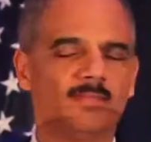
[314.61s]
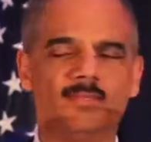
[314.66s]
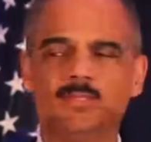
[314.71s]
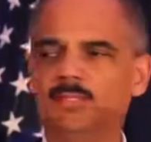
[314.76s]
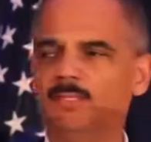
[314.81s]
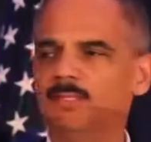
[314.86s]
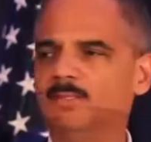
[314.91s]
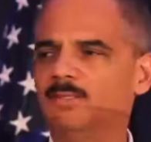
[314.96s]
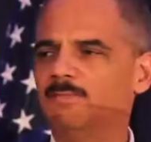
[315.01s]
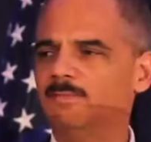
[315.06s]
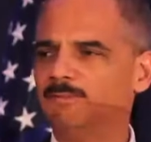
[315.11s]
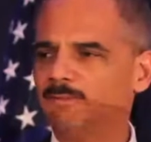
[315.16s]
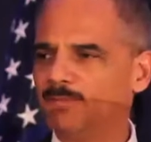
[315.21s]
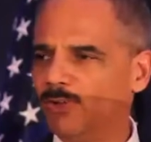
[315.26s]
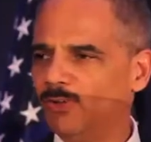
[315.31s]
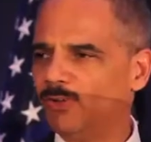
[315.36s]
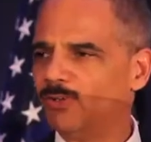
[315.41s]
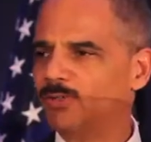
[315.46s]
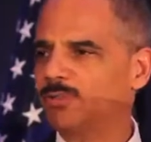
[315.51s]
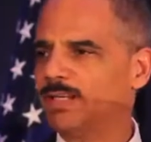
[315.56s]
the
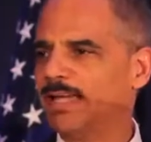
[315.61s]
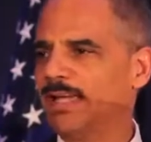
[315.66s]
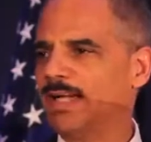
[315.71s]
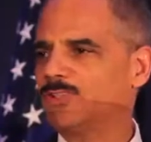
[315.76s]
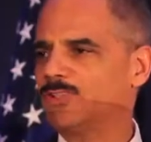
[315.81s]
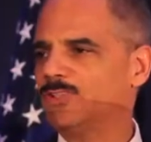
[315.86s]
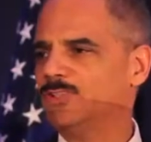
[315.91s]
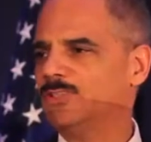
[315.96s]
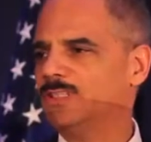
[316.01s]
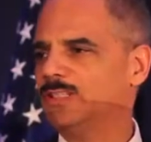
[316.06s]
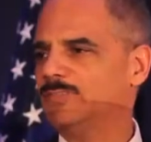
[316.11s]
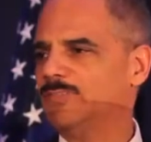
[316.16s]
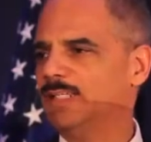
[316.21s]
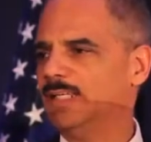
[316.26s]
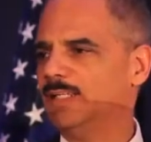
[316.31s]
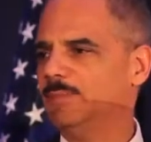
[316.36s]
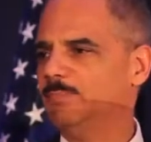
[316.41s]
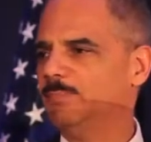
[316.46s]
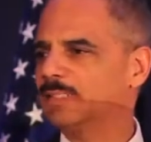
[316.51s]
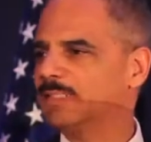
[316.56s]
vulgar actions of
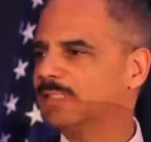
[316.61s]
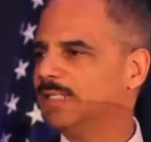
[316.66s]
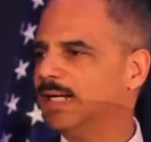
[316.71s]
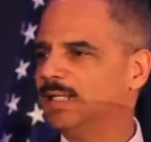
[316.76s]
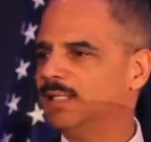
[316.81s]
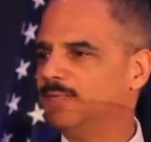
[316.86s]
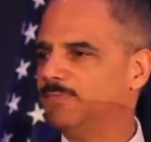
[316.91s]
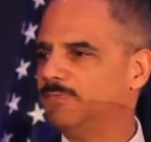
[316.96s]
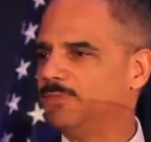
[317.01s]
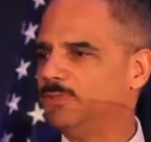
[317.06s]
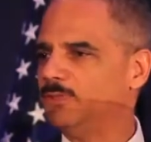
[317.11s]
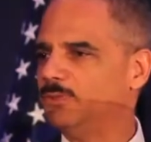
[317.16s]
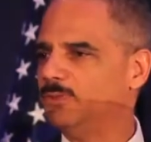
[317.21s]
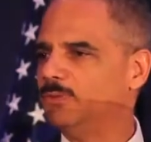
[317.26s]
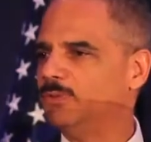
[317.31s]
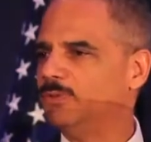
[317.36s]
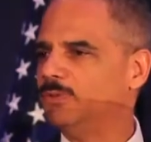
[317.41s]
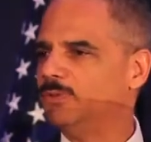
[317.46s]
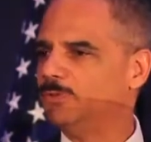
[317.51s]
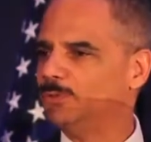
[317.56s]
a misguided few
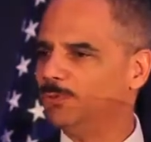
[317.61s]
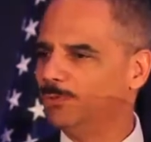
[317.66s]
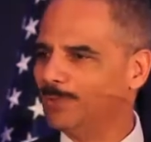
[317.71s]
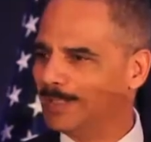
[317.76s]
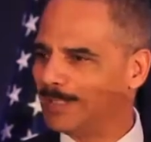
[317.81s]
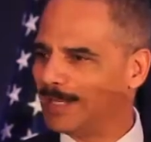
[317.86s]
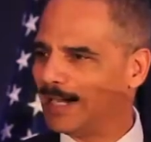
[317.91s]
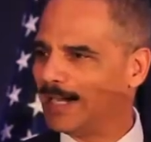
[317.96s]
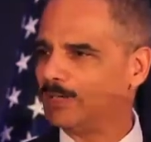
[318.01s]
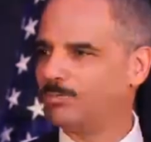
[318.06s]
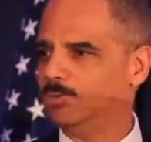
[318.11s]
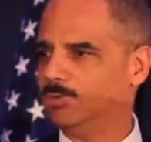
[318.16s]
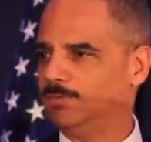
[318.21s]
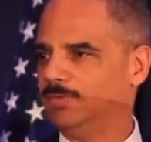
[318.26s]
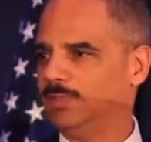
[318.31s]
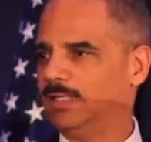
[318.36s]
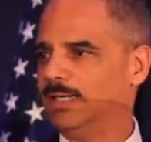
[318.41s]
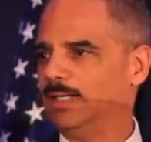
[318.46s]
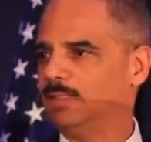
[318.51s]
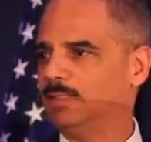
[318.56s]
do not
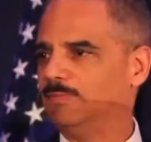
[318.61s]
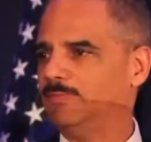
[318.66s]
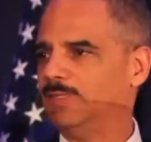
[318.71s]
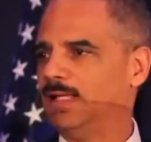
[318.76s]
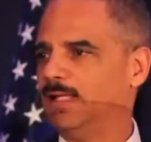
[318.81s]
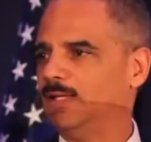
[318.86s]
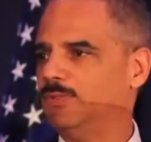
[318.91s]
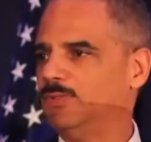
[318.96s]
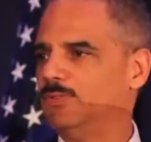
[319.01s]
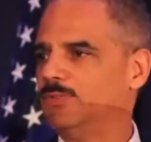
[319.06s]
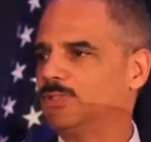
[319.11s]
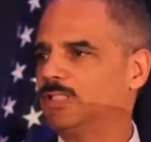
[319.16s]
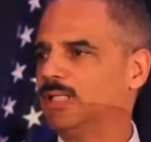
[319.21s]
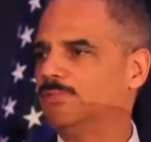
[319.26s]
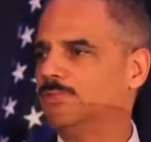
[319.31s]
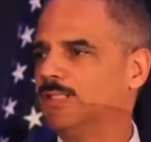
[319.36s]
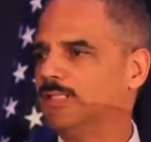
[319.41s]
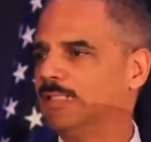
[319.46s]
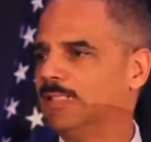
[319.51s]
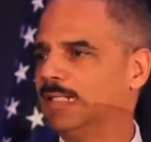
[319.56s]
reflect the values
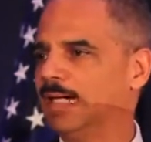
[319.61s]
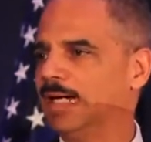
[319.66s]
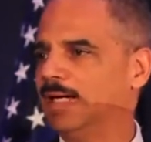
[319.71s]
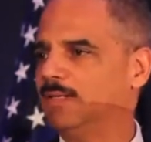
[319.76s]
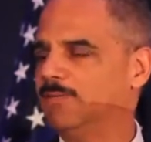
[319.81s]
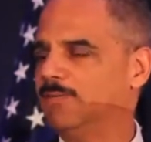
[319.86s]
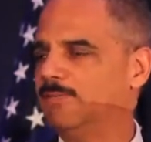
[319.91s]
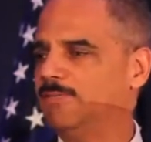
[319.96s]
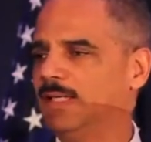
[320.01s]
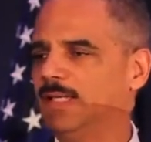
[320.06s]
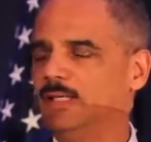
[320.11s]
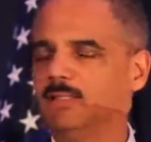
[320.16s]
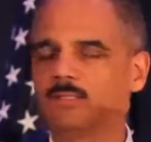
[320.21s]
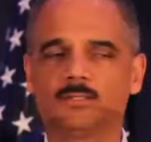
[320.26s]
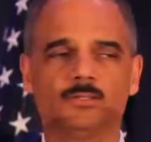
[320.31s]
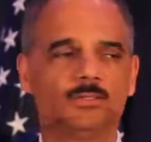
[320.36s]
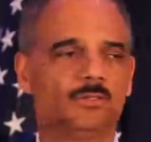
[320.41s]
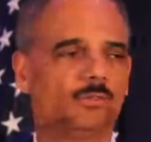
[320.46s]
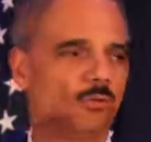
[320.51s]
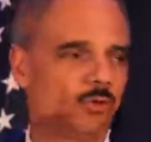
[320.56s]
of an entire faith
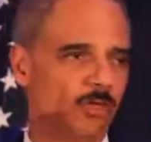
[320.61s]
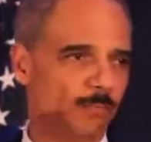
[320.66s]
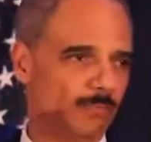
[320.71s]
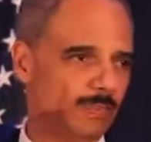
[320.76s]
or